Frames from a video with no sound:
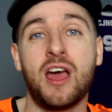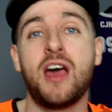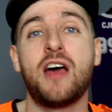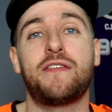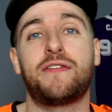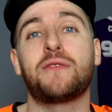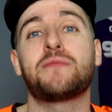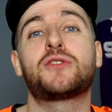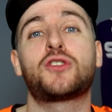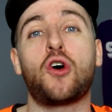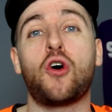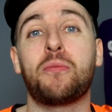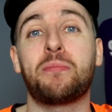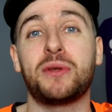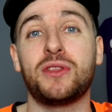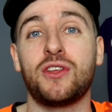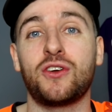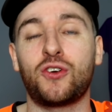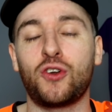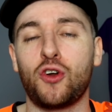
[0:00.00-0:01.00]
from
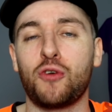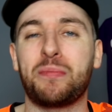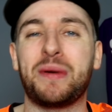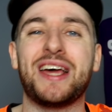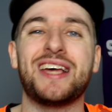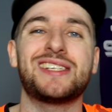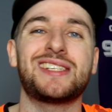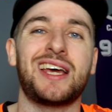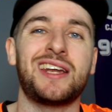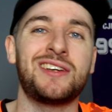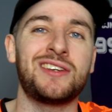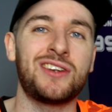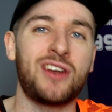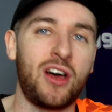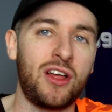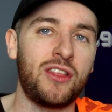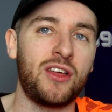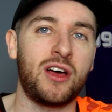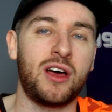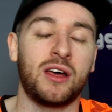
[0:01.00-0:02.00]
topping the group is
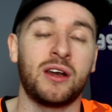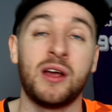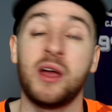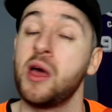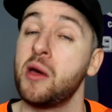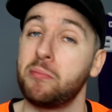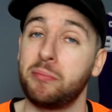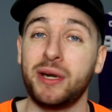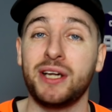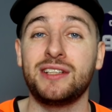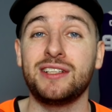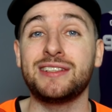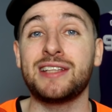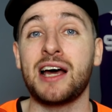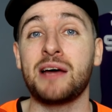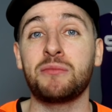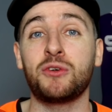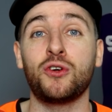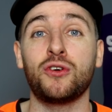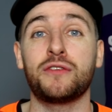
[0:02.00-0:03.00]
another pretty
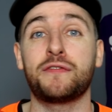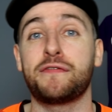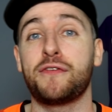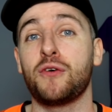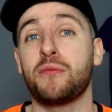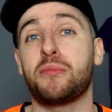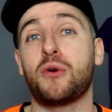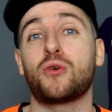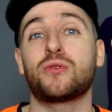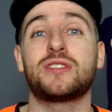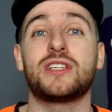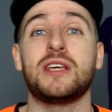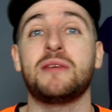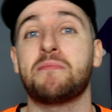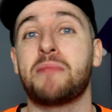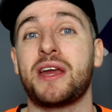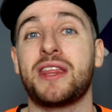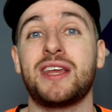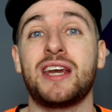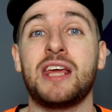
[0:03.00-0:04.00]
damn good football team
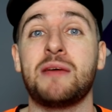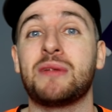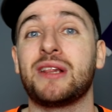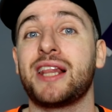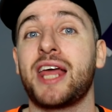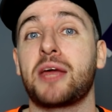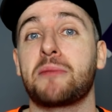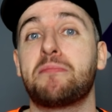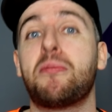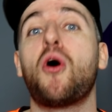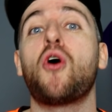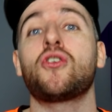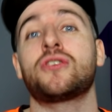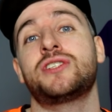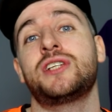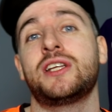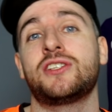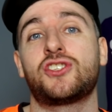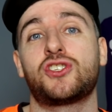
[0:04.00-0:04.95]
by the name of Lech Poznan.